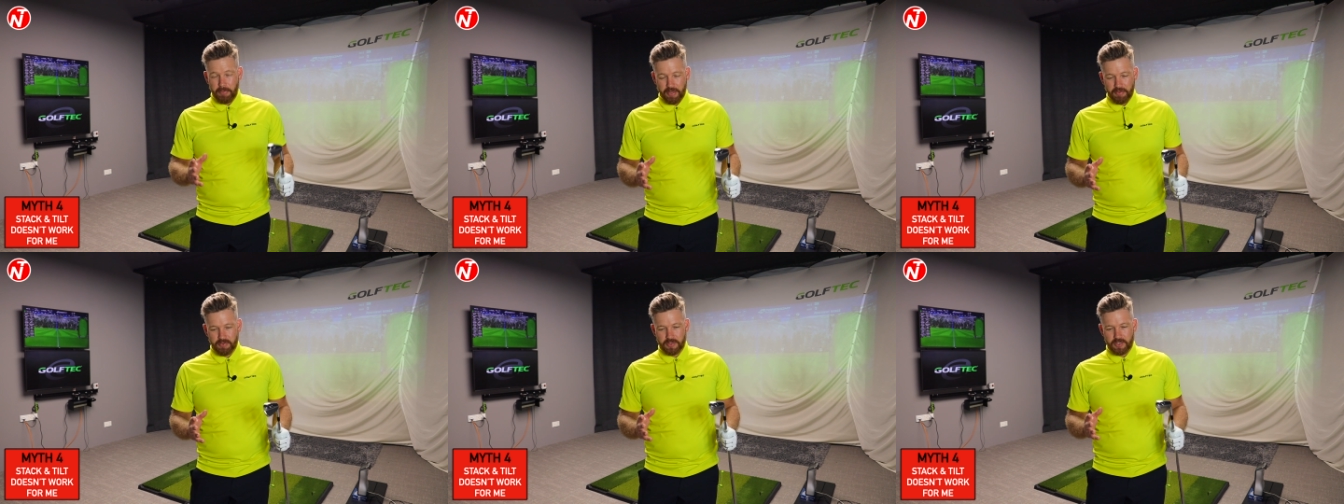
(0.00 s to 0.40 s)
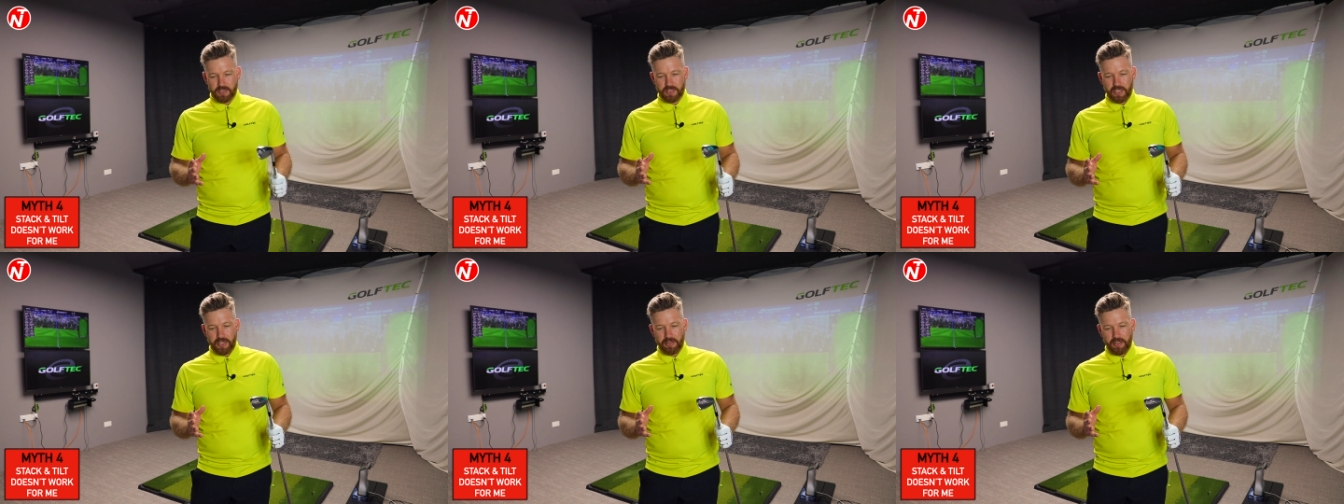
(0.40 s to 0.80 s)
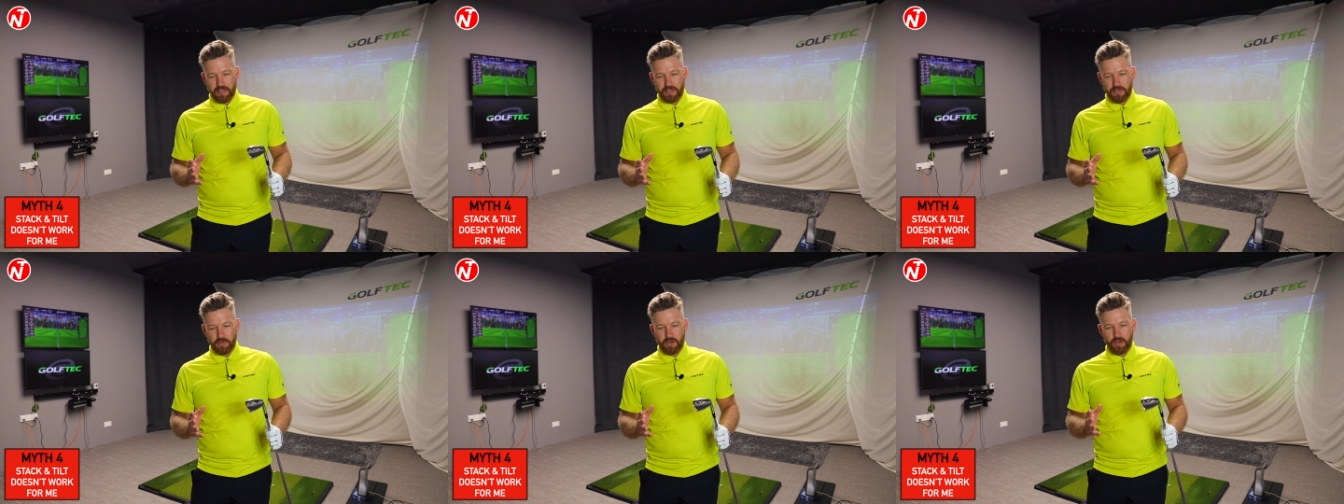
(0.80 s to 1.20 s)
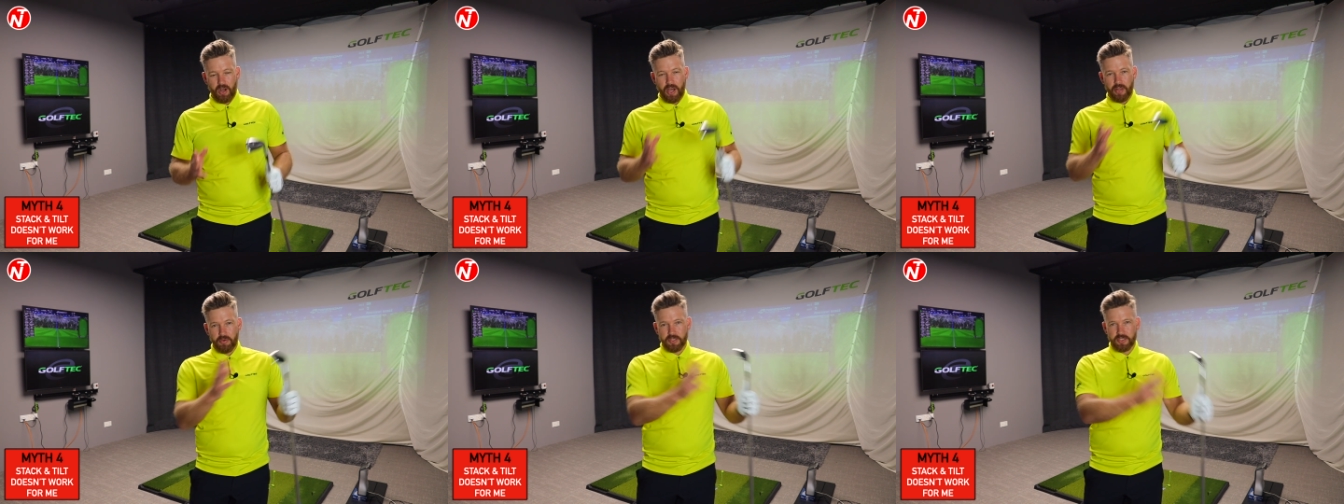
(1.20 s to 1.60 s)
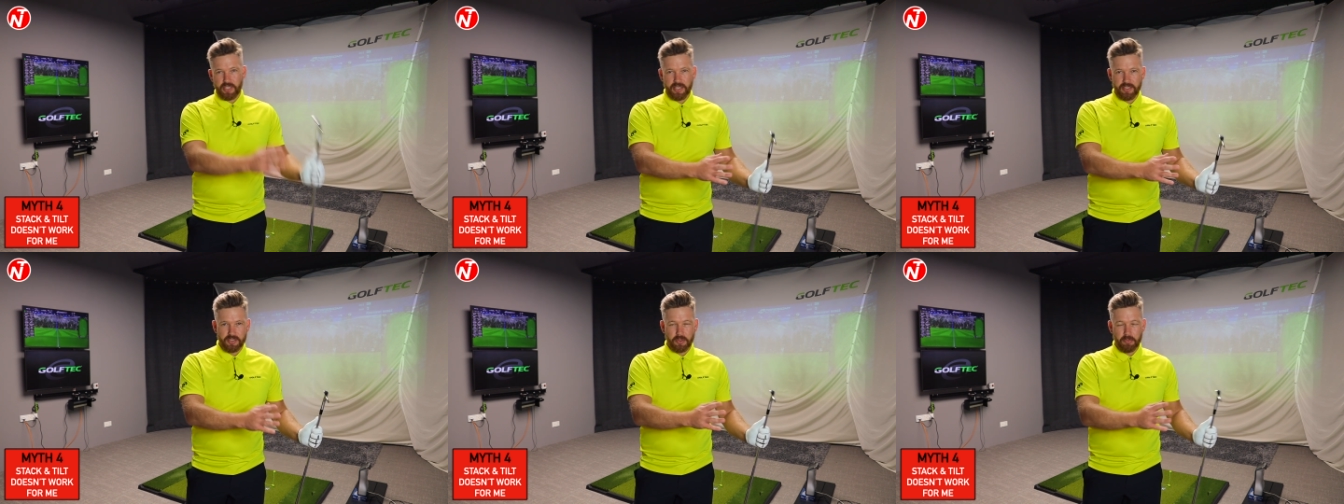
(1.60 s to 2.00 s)
myth to say that you're either a
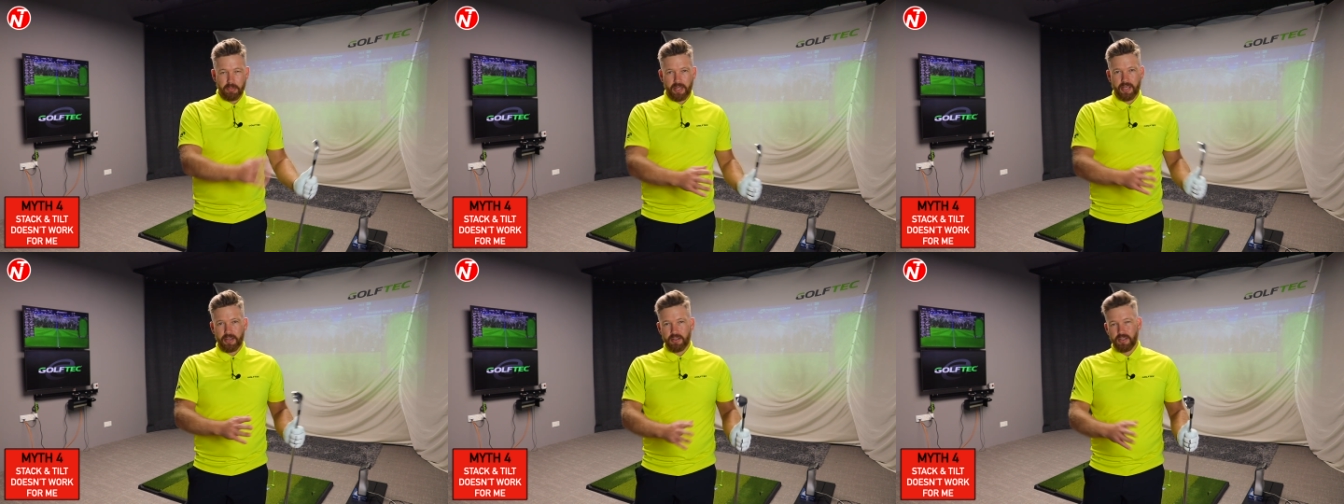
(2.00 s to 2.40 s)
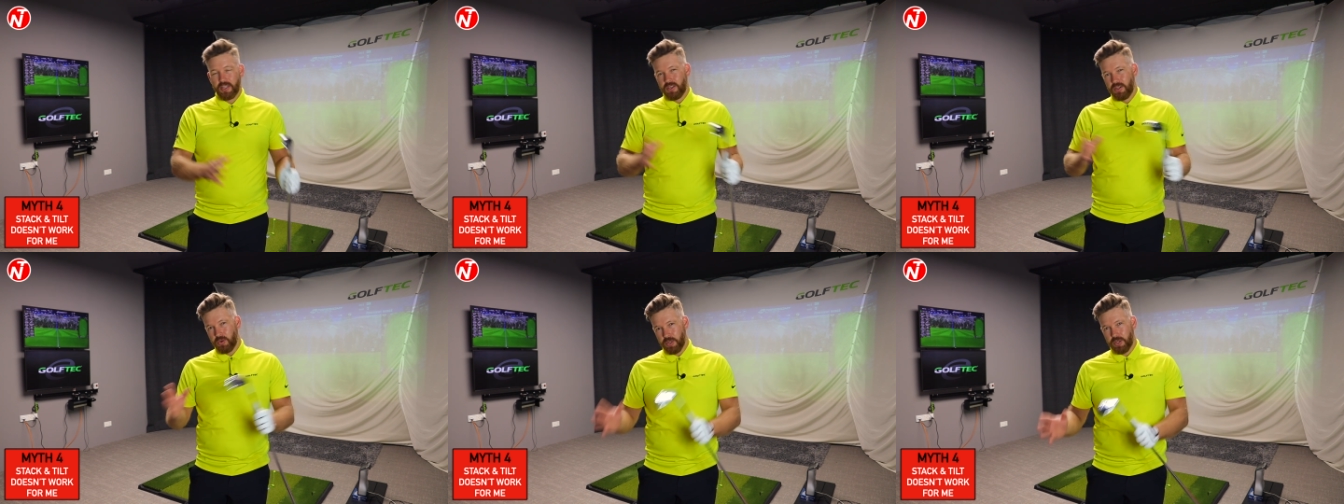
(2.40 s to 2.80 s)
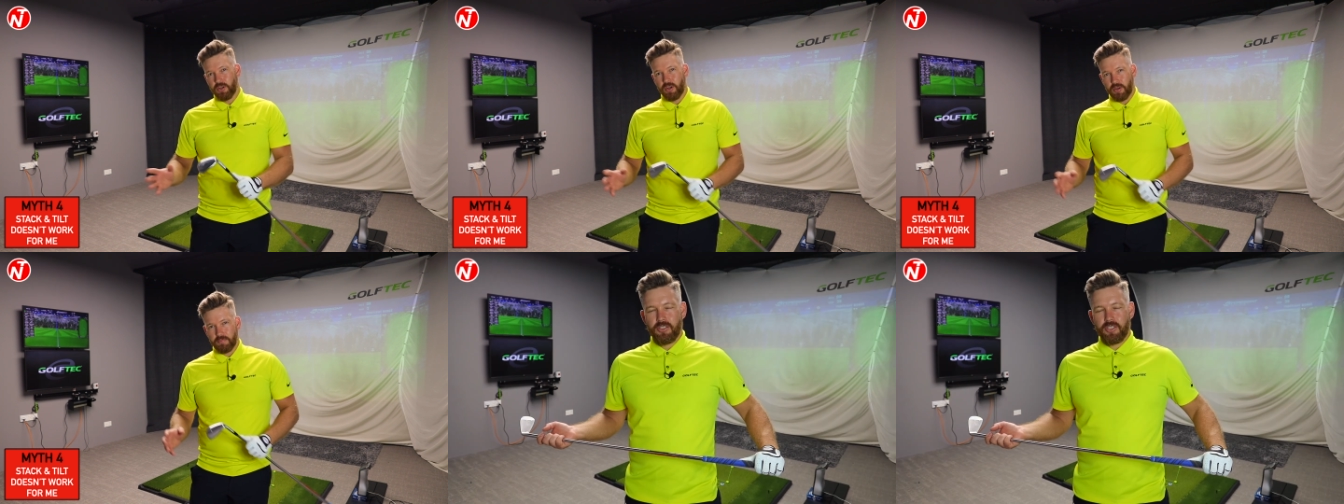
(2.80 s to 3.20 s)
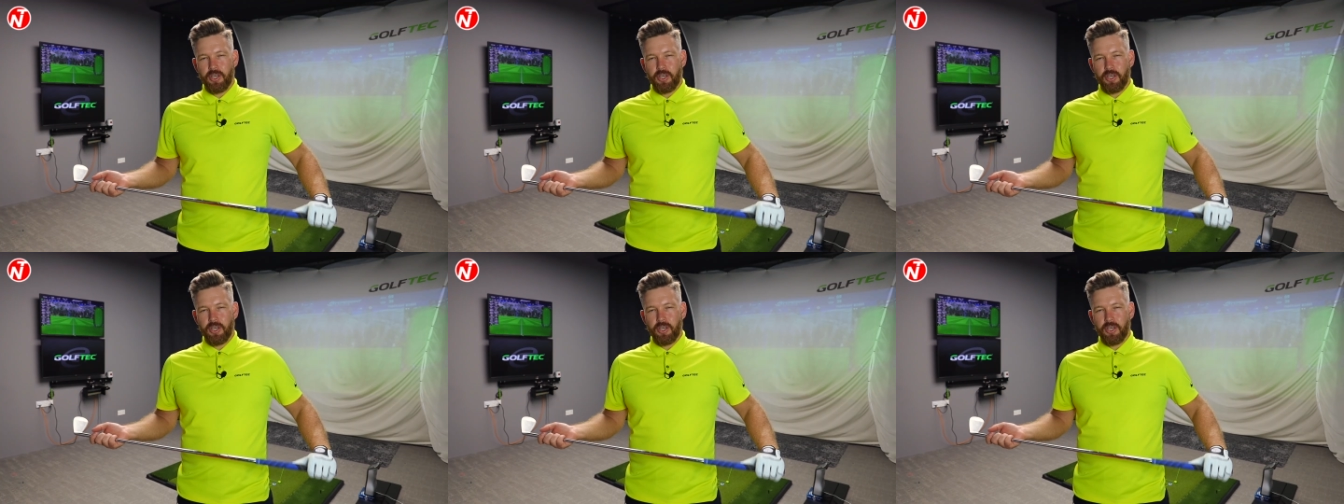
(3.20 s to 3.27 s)
stack and tilt player or you're not.